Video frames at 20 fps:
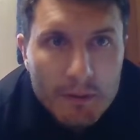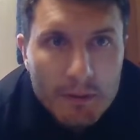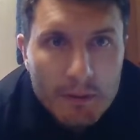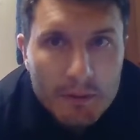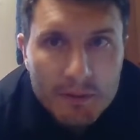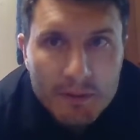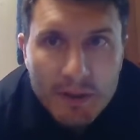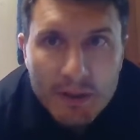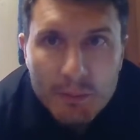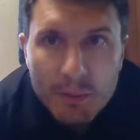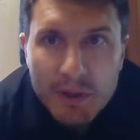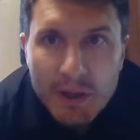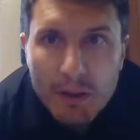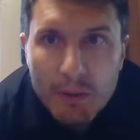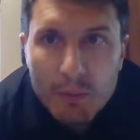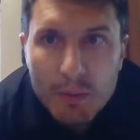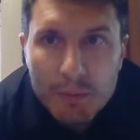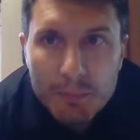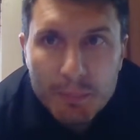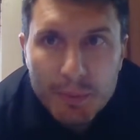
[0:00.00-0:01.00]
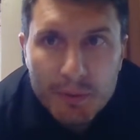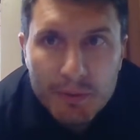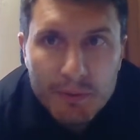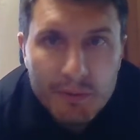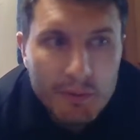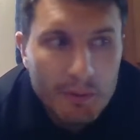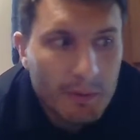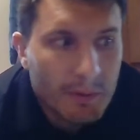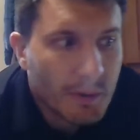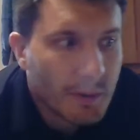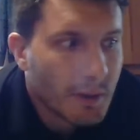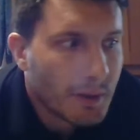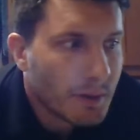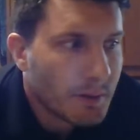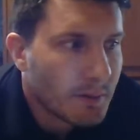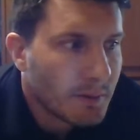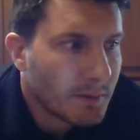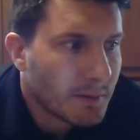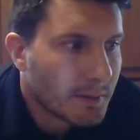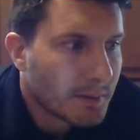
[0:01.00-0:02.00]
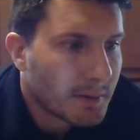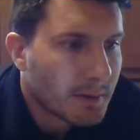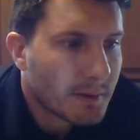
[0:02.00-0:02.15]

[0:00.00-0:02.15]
Looks like we got one person on here.